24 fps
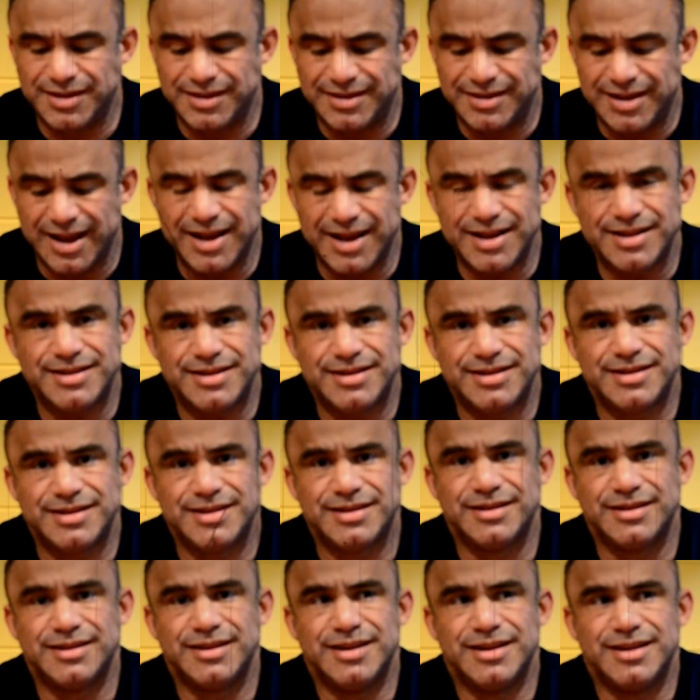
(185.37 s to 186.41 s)
dense,
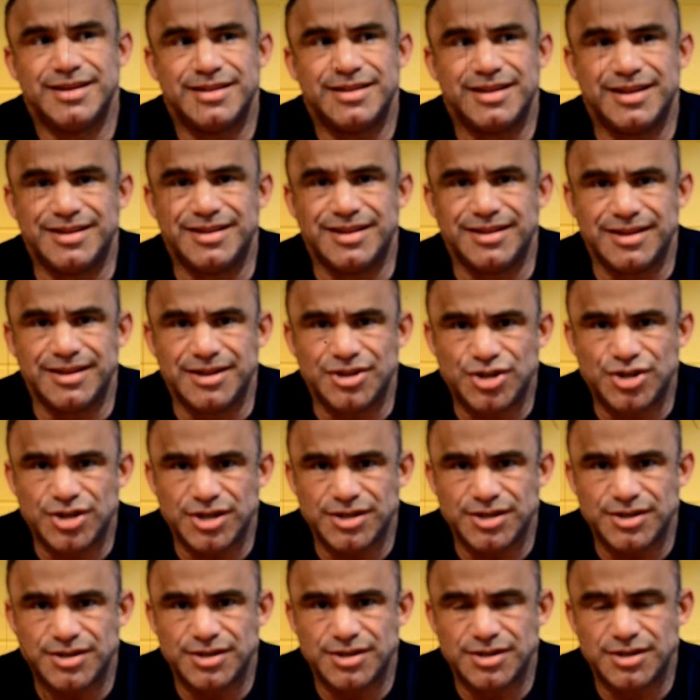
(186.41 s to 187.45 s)
they're
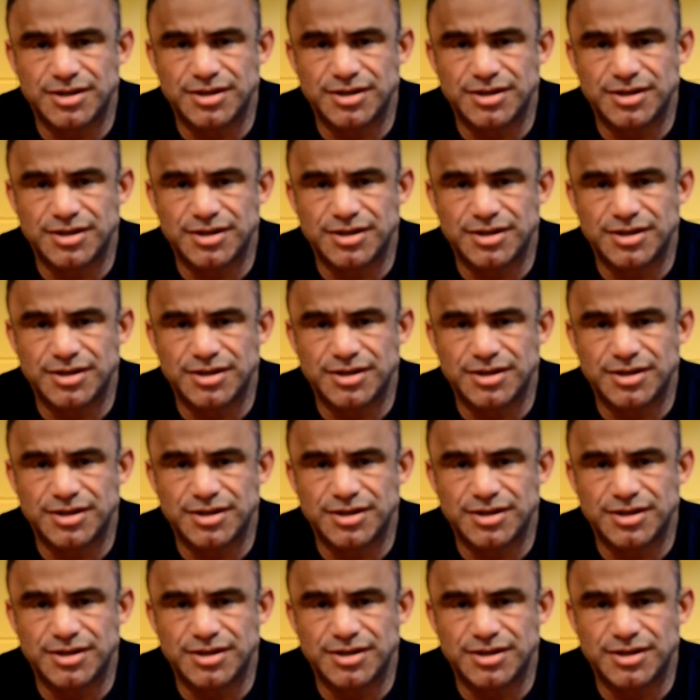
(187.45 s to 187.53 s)
delicious,